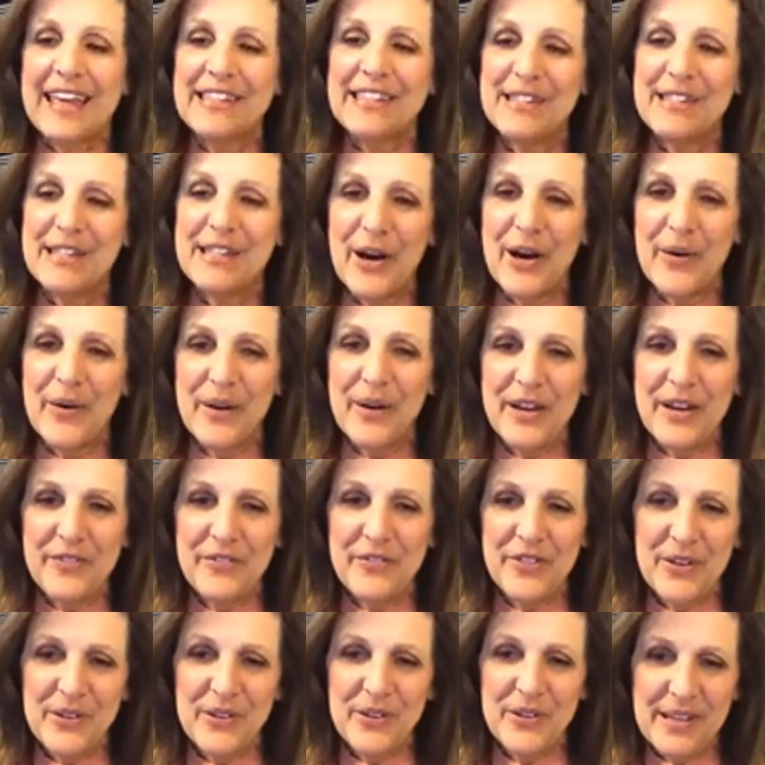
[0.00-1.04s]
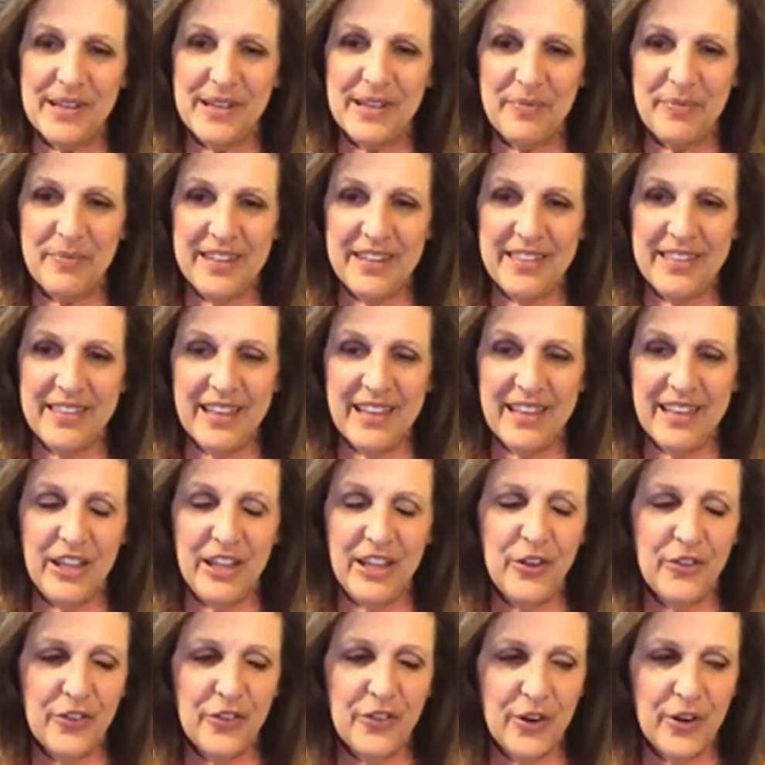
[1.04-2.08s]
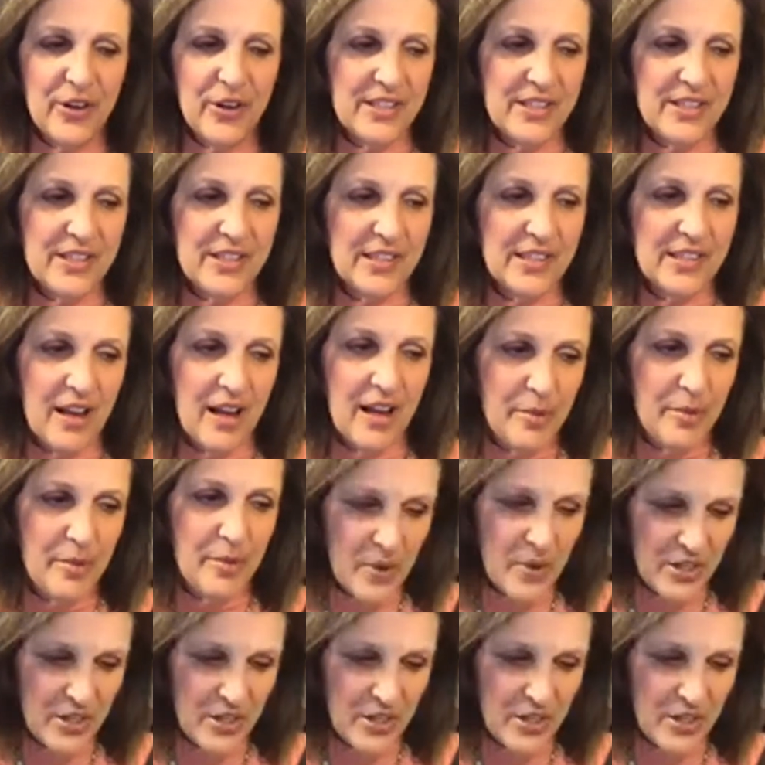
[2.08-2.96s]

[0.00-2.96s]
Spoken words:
So if there's something that you've heard as a common